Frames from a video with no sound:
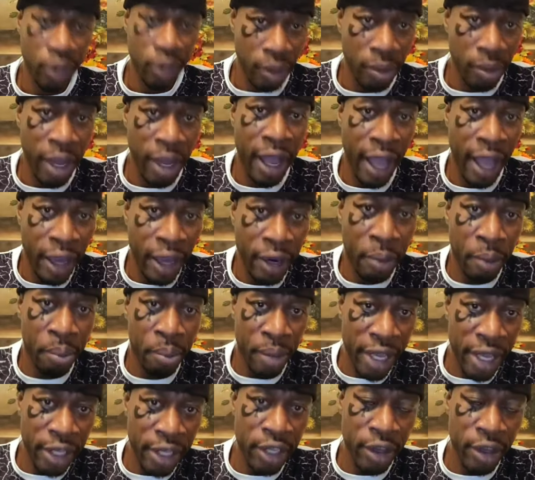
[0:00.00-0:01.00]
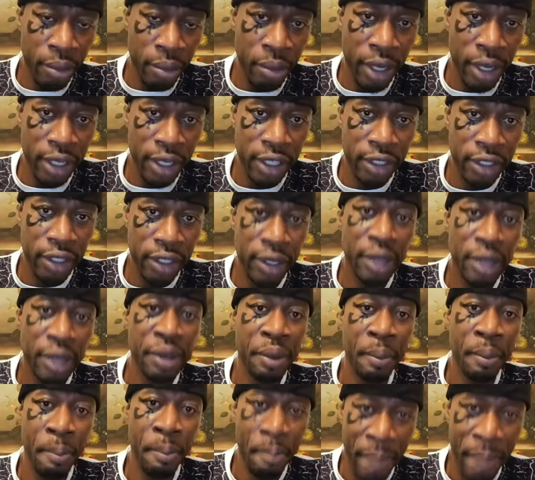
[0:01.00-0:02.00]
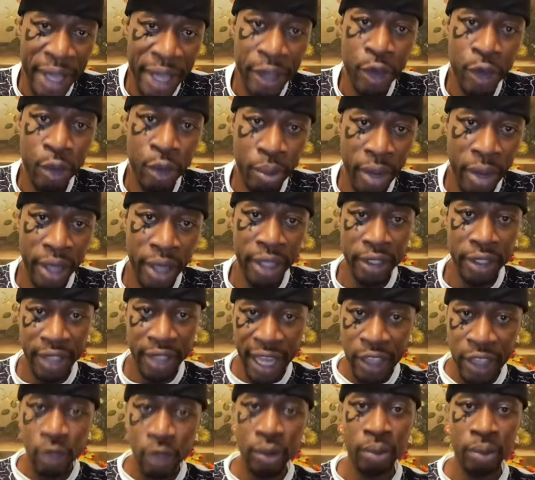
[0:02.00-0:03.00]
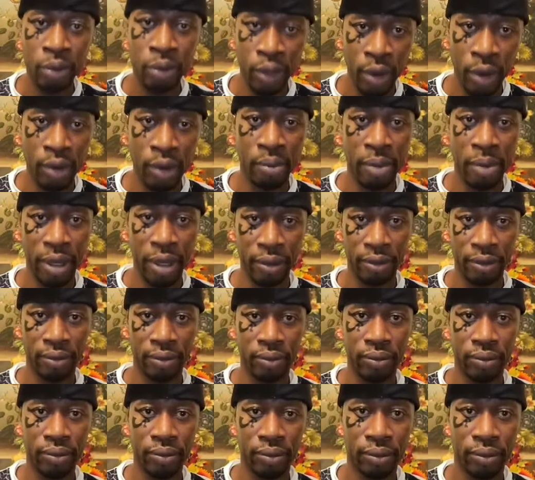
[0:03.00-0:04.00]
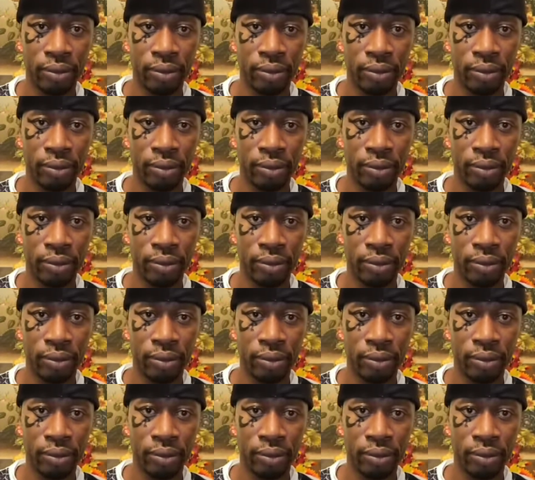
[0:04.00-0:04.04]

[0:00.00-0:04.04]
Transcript: I'm talking about how to make your money make you money. That's what I'm talking about.